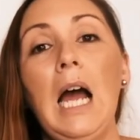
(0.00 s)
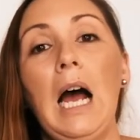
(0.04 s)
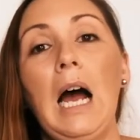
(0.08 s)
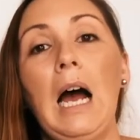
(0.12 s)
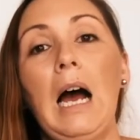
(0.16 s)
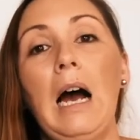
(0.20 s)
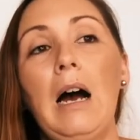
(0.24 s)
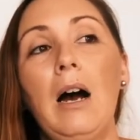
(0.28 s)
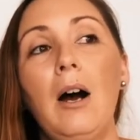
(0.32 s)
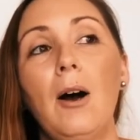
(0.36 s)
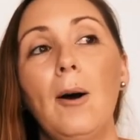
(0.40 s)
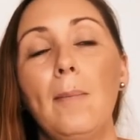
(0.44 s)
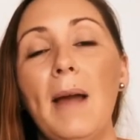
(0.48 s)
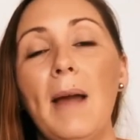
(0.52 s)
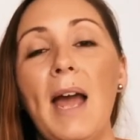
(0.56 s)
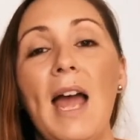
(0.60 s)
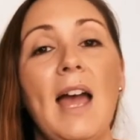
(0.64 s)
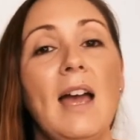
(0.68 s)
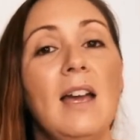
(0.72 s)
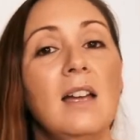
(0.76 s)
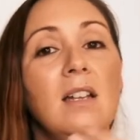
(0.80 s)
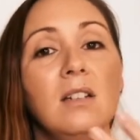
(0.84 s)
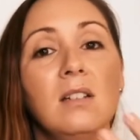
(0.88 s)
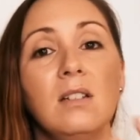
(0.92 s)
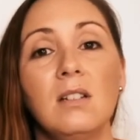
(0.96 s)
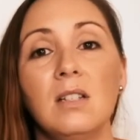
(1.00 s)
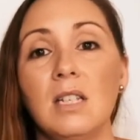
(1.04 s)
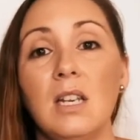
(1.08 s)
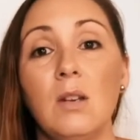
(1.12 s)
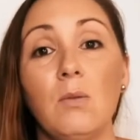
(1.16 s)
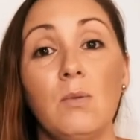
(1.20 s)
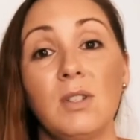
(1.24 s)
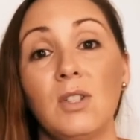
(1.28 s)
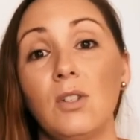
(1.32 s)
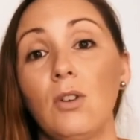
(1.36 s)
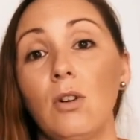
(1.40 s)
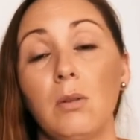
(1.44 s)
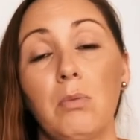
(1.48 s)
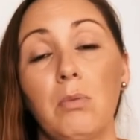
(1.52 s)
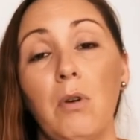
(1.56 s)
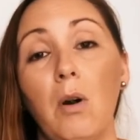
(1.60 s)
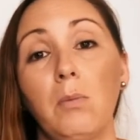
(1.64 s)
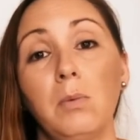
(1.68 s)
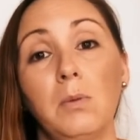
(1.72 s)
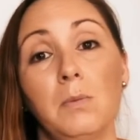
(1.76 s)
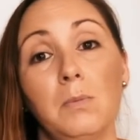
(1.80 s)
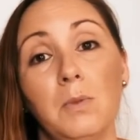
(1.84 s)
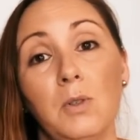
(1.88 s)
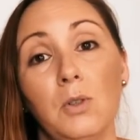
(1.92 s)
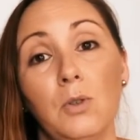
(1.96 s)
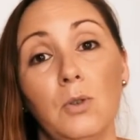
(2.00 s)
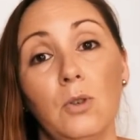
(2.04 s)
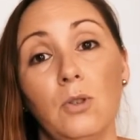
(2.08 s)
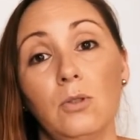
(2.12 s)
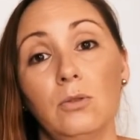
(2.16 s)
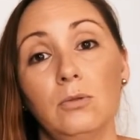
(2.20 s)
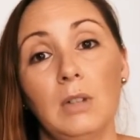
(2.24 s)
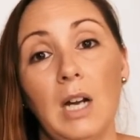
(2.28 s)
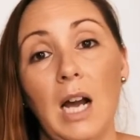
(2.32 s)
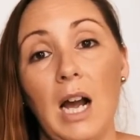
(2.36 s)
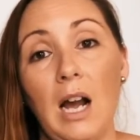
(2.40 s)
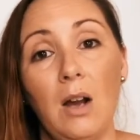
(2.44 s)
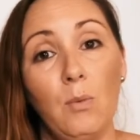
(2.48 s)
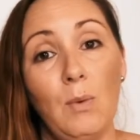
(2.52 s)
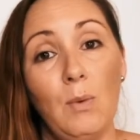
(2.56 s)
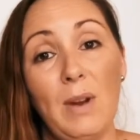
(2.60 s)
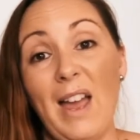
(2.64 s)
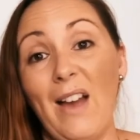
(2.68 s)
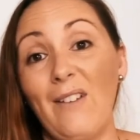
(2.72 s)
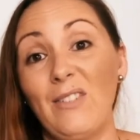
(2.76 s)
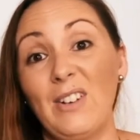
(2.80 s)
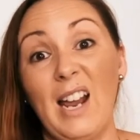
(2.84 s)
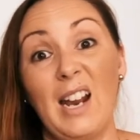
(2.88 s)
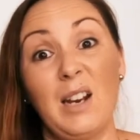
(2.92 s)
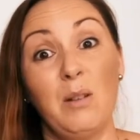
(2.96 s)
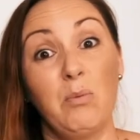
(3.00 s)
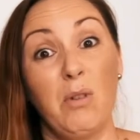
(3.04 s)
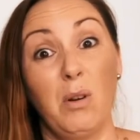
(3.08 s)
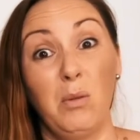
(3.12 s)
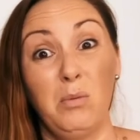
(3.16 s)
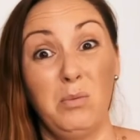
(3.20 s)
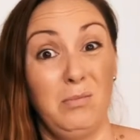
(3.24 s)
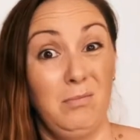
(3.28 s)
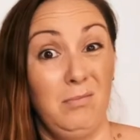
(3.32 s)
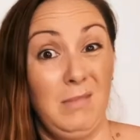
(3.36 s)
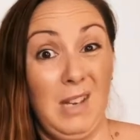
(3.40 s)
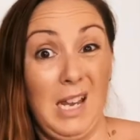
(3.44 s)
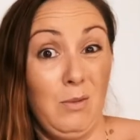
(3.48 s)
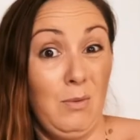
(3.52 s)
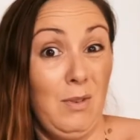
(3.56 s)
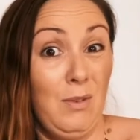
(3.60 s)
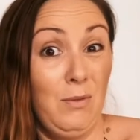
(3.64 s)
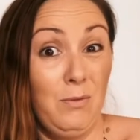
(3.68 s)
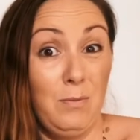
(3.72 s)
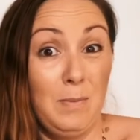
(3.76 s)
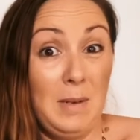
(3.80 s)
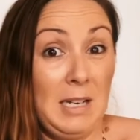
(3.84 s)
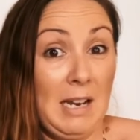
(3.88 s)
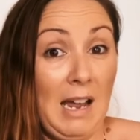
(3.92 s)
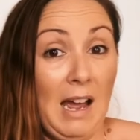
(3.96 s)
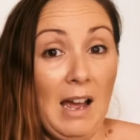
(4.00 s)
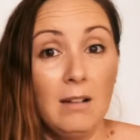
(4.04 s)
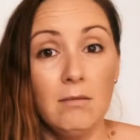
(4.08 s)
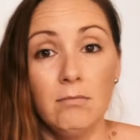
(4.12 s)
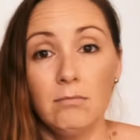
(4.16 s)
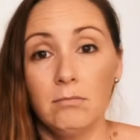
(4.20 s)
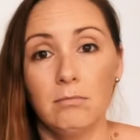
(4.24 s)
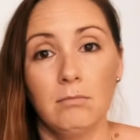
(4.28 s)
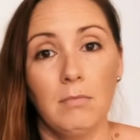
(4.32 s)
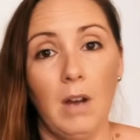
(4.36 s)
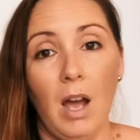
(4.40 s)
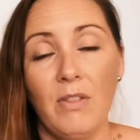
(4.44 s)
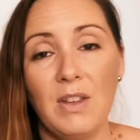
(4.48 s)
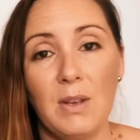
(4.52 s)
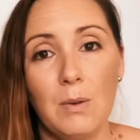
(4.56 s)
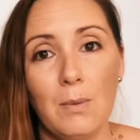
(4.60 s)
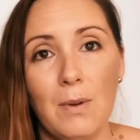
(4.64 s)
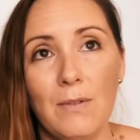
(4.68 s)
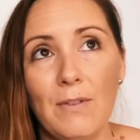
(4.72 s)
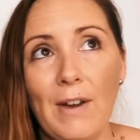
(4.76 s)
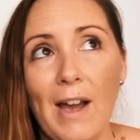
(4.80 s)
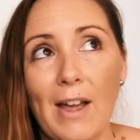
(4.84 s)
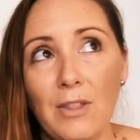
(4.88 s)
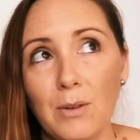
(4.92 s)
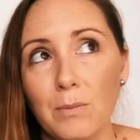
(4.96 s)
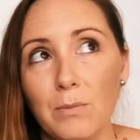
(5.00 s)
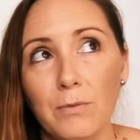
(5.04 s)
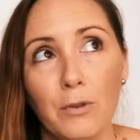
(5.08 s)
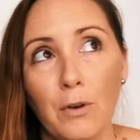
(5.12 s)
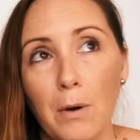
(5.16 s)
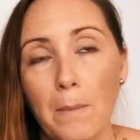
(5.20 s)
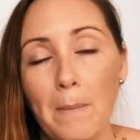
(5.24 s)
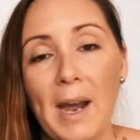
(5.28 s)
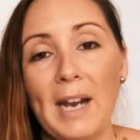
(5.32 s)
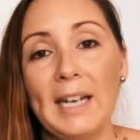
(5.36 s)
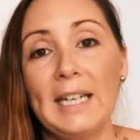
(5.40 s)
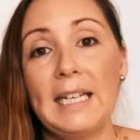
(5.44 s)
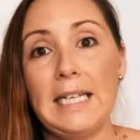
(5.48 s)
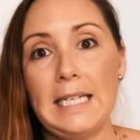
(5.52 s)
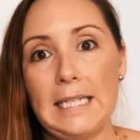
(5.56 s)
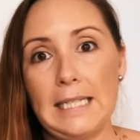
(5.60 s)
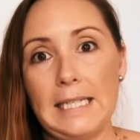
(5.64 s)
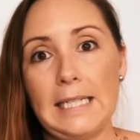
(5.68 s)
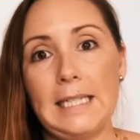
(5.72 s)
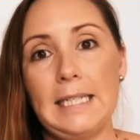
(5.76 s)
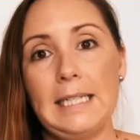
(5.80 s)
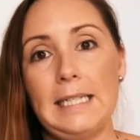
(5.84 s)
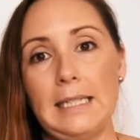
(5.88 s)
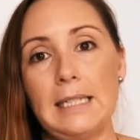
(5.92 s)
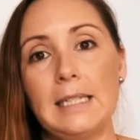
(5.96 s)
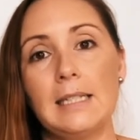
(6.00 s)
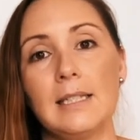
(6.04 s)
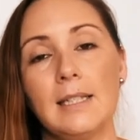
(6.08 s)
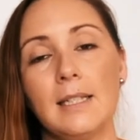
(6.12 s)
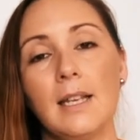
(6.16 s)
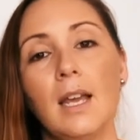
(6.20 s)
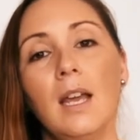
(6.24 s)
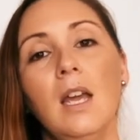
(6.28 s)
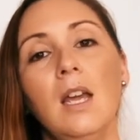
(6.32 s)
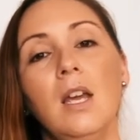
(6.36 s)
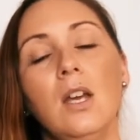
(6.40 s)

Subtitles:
And it was not a problem at all. We haven't had a problem, and I think we've had them for about a year since.